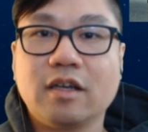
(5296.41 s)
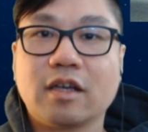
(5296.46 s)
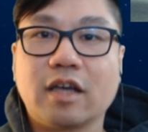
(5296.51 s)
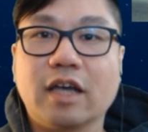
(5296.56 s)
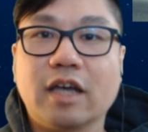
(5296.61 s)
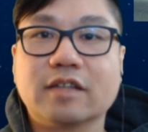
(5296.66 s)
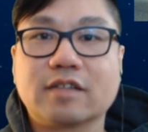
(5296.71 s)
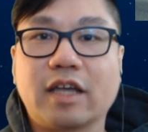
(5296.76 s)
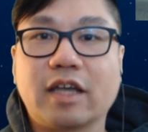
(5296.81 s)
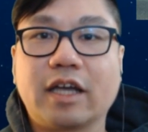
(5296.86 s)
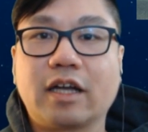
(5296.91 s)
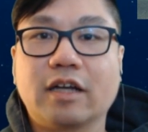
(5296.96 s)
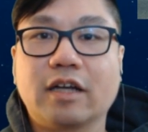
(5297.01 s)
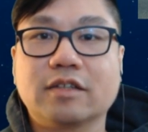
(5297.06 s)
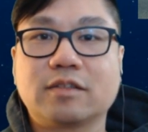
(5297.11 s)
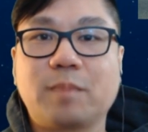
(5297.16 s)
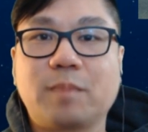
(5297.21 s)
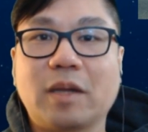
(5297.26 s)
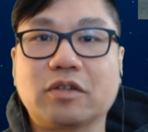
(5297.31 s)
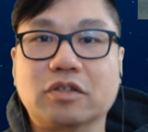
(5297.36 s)
And it's like a
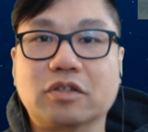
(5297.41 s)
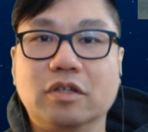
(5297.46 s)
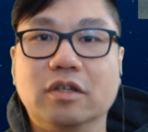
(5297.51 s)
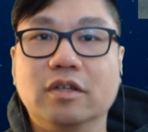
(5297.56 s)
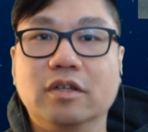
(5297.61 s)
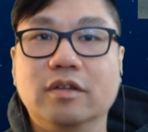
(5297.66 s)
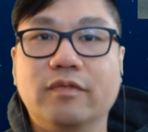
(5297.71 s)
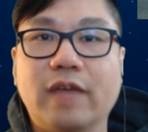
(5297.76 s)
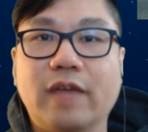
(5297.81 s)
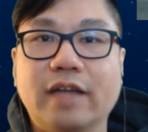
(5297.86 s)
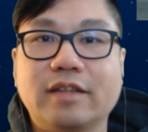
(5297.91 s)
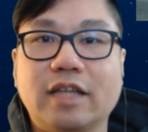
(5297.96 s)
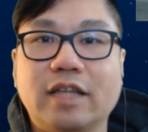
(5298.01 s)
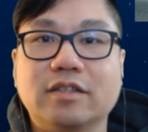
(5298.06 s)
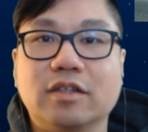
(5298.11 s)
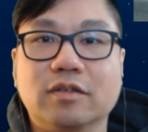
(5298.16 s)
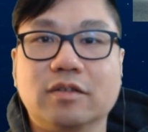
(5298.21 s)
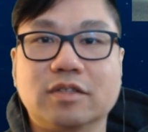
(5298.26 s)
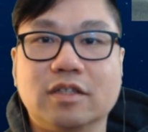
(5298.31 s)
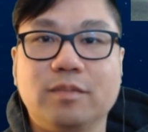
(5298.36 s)
special event
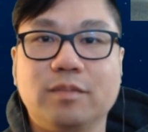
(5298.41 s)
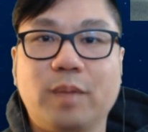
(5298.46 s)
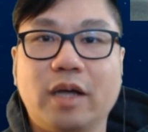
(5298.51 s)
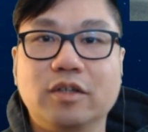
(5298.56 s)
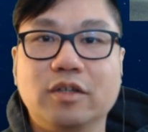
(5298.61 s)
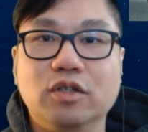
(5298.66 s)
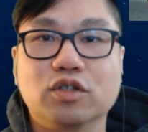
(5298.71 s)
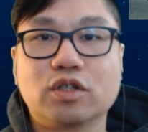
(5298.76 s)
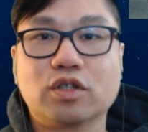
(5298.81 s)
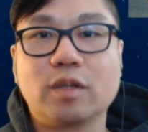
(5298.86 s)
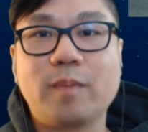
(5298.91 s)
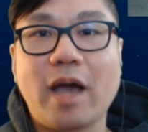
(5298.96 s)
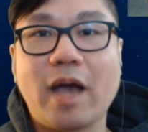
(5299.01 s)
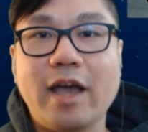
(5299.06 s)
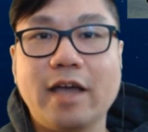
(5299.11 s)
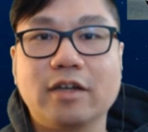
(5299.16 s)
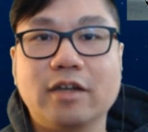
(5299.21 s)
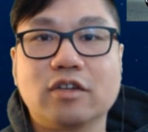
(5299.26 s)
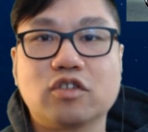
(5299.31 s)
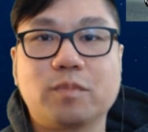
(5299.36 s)
that's hosted usually by
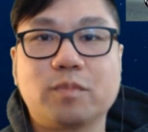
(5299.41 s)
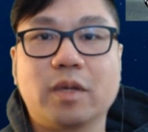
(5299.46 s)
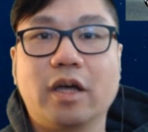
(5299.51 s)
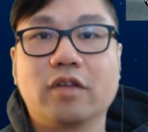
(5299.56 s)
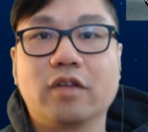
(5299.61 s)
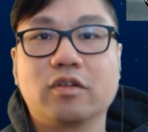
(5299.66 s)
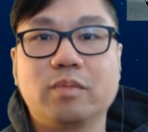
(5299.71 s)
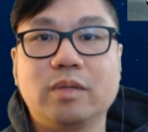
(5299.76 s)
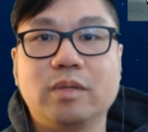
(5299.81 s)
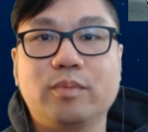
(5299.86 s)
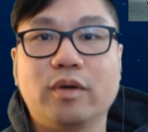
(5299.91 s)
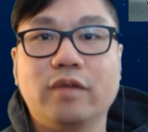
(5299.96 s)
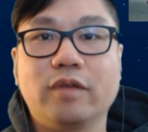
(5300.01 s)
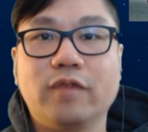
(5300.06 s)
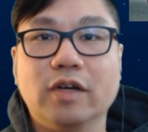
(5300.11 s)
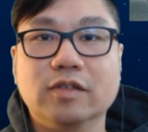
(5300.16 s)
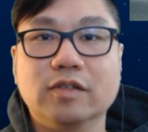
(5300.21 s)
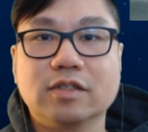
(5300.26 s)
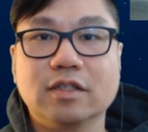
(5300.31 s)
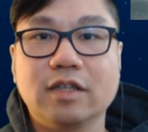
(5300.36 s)
Enders, but other people have
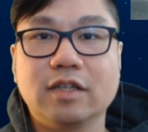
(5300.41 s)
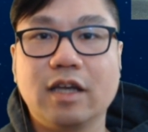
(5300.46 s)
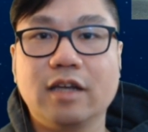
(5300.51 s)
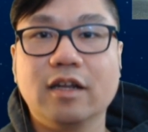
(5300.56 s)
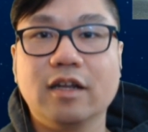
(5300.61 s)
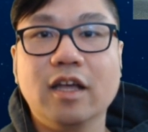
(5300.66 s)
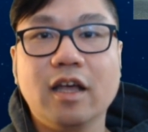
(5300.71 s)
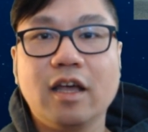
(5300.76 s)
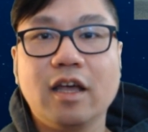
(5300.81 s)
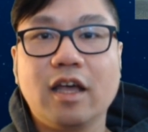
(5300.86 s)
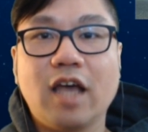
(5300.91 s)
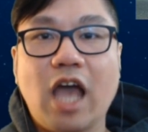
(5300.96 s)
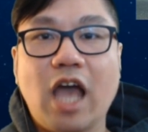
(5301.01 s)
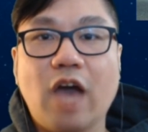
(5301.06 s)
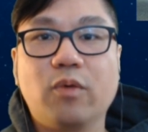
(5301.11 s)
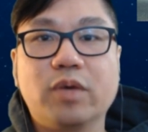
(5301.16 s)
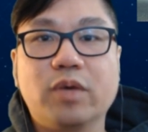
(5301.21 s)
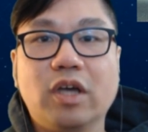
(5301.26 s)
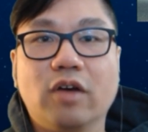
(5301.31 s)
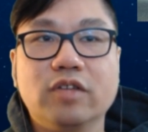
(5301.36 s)
hosted it.
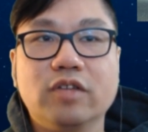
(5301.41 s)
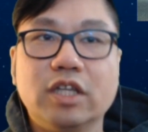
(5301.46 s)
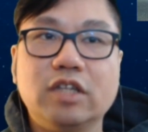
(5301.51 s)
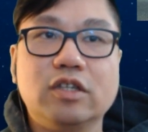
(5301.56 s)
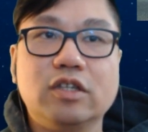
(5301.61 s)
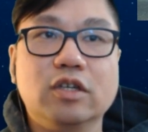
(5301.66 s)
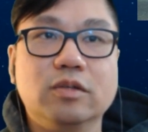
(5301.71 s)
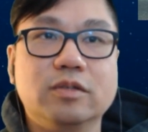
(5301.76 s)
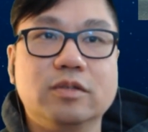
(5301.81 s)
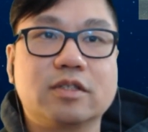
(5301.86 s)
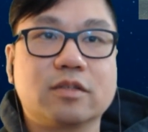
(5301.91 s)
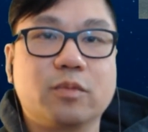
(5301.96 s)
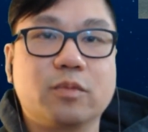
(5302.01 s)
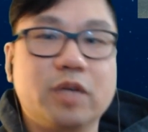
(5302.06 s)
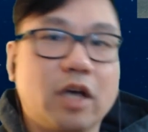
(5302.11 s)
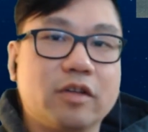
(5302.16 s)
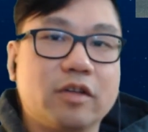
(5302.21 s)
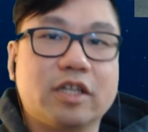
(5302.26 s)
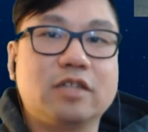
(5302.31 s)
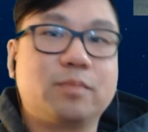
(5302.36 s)
And we
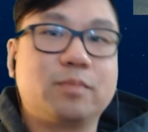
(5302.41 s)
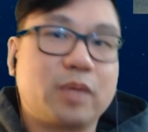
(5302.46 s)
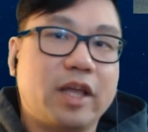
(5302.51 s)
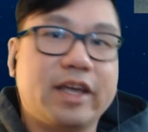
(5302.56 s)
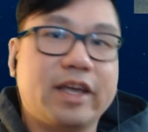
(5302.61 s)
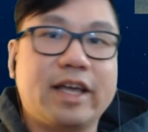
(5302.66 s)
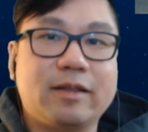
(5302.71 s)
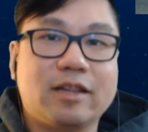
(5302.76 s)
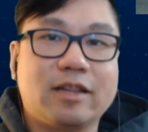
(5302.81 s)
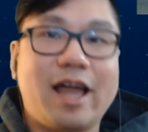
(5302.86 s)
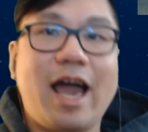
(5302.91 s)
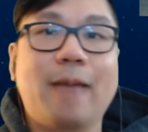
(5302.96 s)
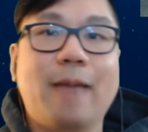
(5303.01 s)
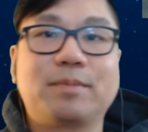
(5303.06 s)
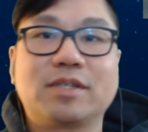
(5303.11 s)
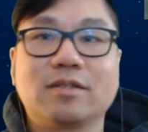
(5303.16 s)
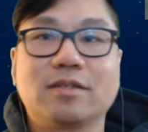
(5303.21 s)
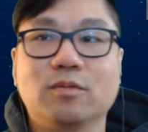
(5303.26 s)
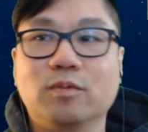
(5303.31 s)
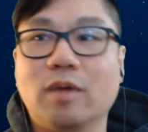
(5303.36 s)
only play
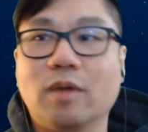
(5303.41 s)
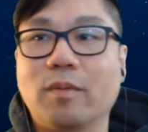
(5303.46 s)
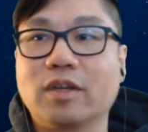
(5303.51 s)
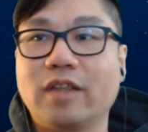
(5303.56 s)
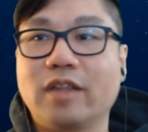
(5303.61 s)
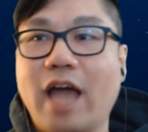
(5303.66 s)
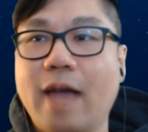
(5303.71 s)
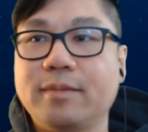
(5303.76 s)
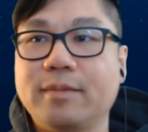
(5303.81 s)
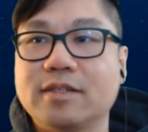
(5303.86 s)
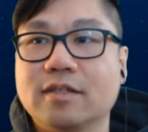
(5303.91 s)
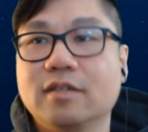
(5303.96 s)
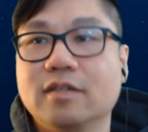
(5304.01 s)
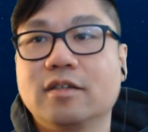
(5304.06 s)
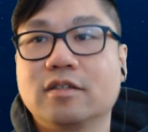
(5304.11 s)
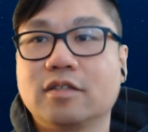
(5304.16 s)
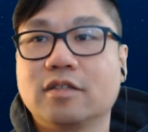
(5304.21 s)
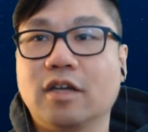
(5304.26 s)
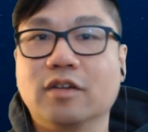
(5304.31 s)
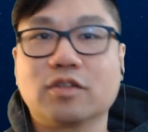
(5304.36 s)
laps. Remember laps,
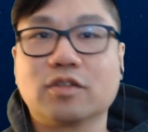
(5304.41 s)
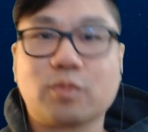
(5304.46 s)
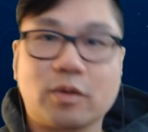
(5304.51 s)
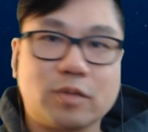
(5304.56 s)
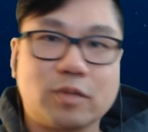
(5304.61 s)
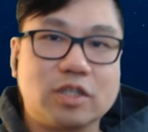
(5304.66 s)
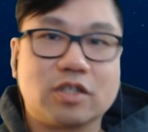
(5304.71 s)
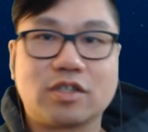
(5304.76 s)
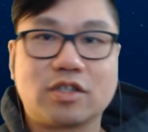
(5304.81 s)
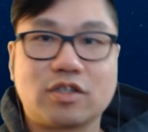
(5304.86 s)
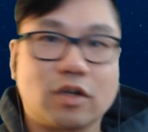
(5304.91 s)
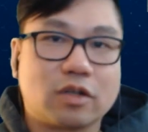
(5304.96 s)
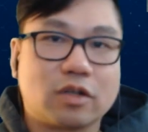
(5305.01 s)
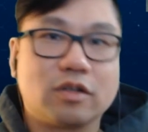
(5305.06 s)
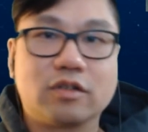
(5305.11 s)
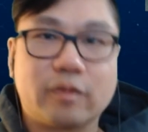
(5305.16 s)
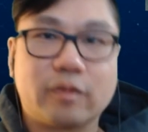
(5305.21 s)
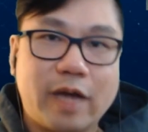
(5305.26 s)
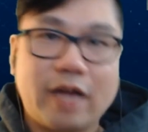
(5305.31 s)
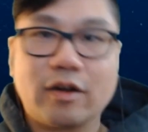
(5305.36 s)
Toast, where we just
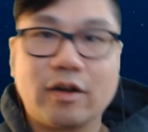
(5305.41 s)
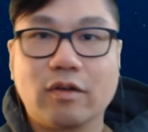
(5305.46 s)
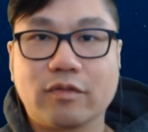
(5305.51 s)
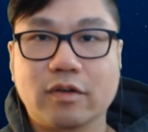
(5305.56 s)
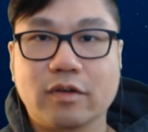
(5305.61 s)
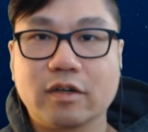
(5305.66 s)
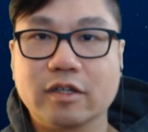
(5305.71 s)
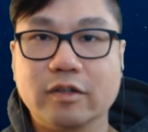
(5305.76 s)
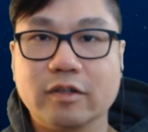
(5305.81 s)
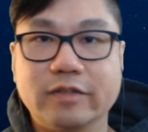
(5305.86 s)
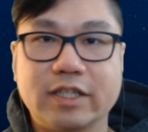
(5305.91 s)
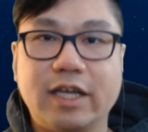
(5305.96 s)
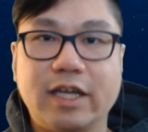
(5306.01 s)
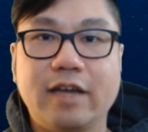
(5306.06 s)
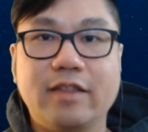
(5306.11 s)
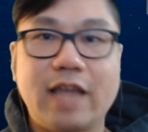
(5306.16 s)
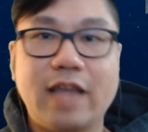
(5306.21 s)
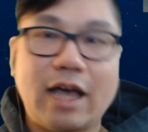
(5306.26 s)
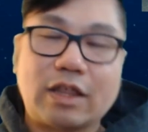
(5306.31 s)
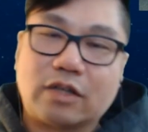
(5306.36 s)
circled around over and over
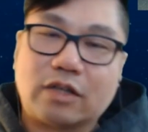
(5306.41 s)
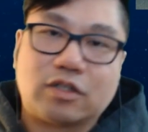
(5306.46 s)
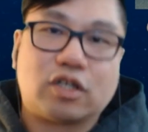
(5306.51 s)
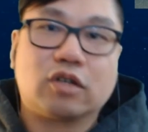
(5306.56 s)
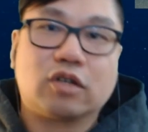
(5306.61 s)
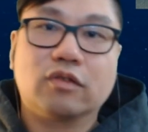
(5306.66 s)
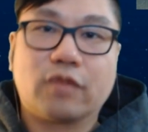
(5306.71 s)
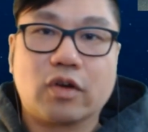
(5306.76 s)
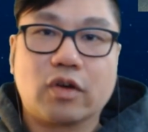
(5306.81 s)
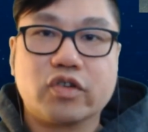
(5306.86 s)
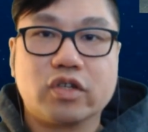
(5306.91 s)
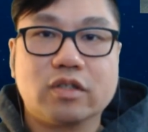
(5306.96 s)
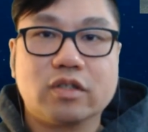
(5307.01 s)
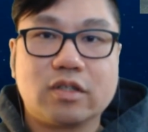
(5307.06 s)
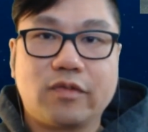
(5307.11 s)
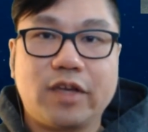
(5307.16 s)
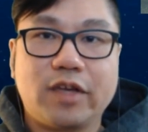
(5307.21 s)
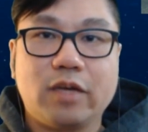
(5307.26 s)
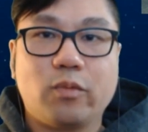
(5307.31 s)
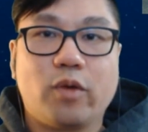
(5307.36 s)
again? Now there's 2 versions
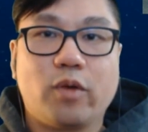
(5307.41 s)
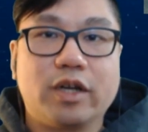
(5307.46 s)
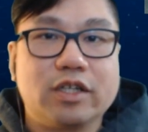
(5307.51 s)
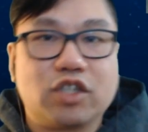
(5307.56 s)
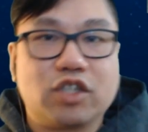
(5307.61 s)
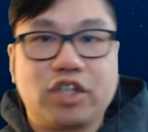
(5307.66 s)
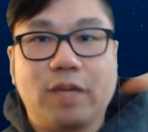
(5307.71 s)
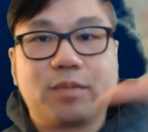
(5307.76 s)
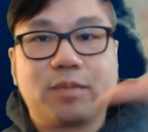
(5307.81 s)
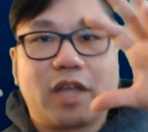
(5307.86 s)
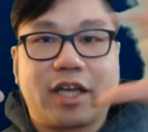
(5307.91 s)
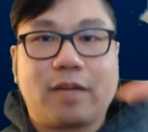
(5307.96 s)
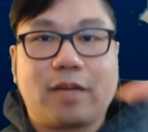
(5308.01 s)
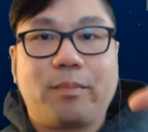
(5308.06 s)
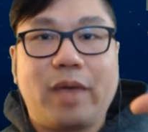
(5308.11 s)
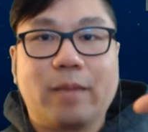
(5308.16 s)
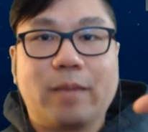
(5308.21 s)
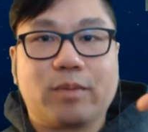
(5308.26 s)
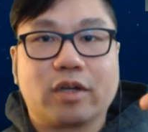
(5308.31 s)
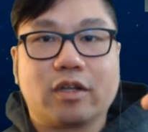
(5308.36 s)
of it. One is shaped like a
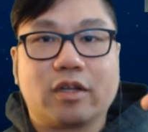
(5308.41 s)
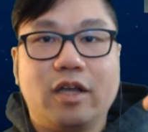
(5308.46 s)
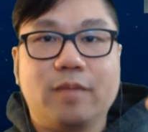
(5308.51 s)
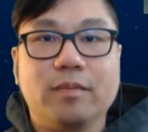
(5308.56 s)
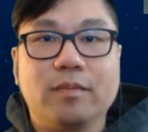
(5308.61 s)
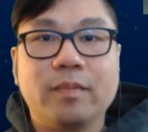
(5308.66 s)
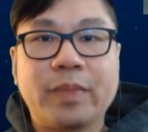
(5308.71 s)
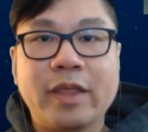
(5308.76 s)
paperclip.